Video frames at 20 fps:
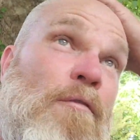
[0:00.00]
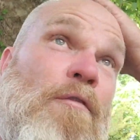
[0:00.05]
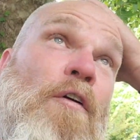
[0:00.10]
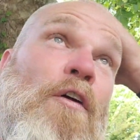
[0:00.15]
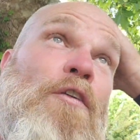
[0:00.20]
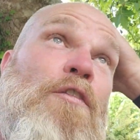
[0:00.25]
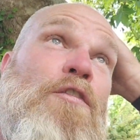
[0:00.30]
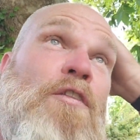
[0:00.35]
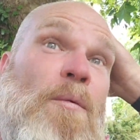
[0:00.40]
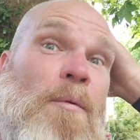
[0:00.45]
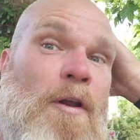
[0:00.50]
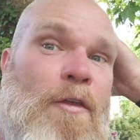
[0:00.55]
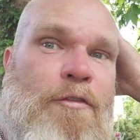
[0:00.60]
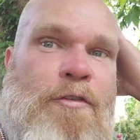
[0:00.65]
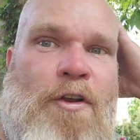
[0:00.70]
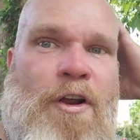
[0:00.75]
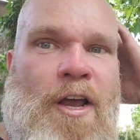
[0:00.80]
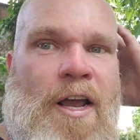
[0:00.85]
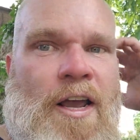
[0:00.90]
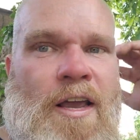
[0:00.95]
very similar
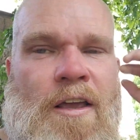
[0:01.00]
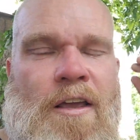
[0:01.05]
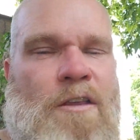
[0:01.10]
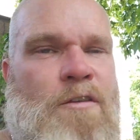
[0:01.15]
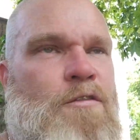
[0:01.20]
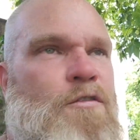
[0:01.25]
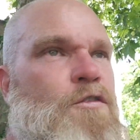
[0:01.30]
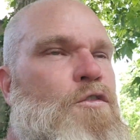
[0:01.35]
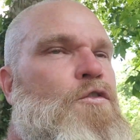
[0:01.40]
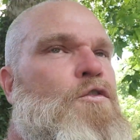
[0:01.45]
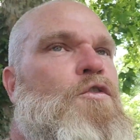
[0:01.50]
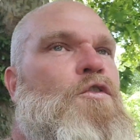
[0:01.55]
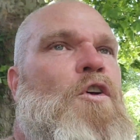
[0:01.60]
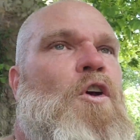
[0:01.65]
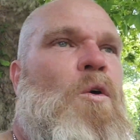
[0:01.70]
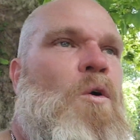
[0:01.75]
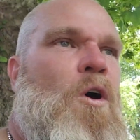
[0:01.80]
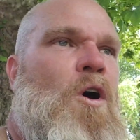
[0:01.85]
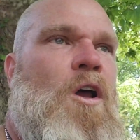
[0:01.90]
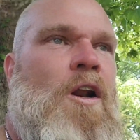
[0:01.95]
today. It's
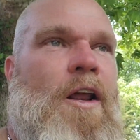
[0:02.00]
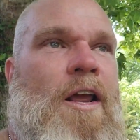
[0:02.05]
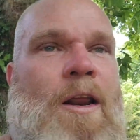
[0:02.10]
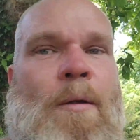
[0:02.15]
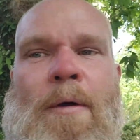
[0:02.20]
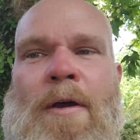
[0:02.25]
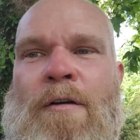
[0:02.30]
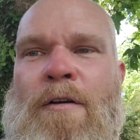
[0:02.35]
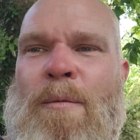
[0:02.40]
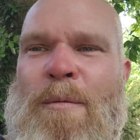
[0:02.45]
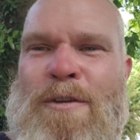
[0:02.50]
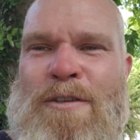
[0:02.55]
so hot. Anyway, I've got